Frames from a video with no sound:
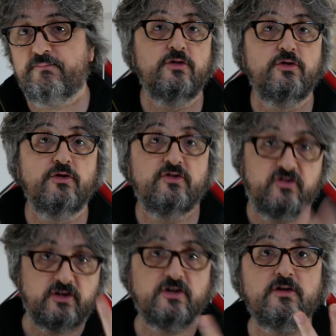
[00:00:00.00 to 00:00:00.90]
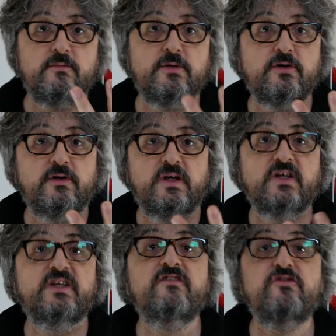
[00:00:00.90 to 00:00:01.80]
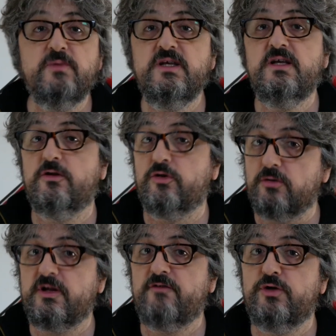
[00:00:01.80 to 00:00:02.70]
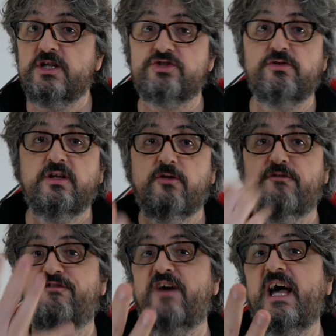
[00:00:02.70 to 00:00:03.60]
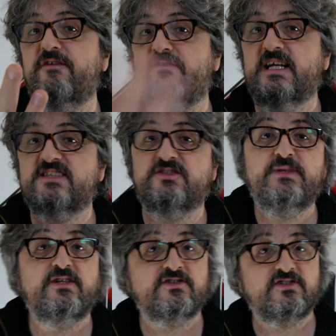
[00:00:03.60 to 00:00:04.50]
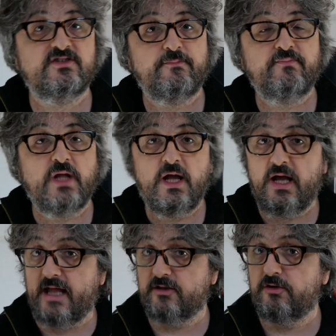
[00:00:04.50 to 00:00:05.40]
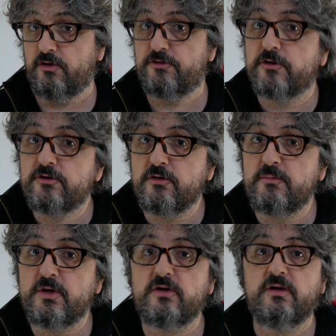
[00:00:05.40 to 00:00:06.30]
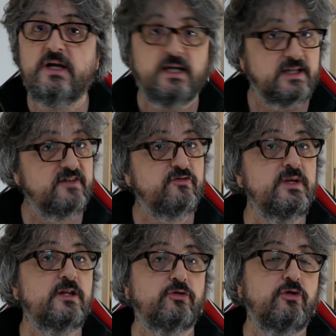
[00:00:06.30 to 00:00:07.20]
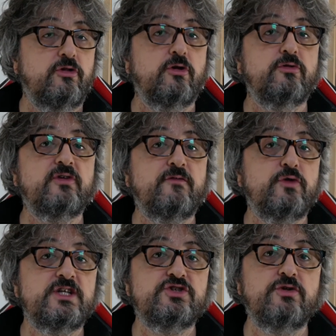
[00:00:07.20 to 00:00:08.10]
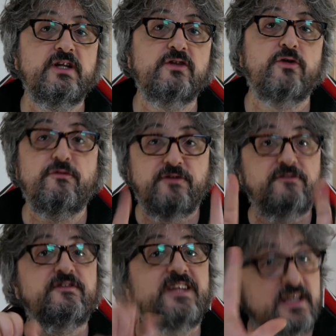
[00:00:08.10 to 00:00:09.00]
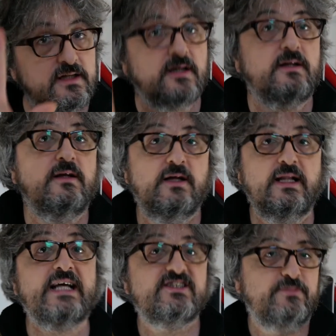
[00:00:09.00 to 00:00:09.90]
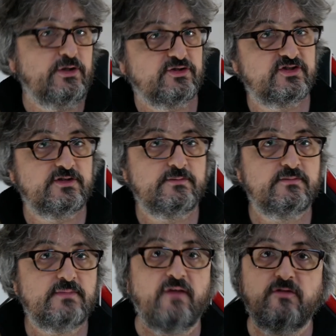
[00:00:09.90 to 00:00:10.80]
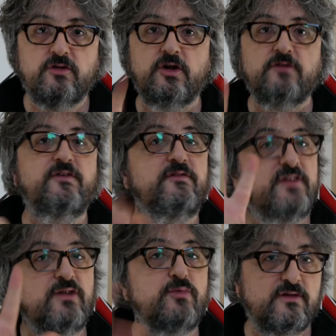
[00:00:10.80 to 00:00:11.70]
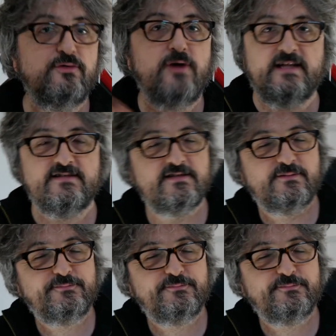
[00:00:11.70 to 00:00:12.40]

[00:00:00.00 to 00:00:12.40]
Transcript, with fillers: The second number gives me the load average during the five last minutes. And the third number gives me the, the load average during the 15 last minutes. I even done 15 with two hands.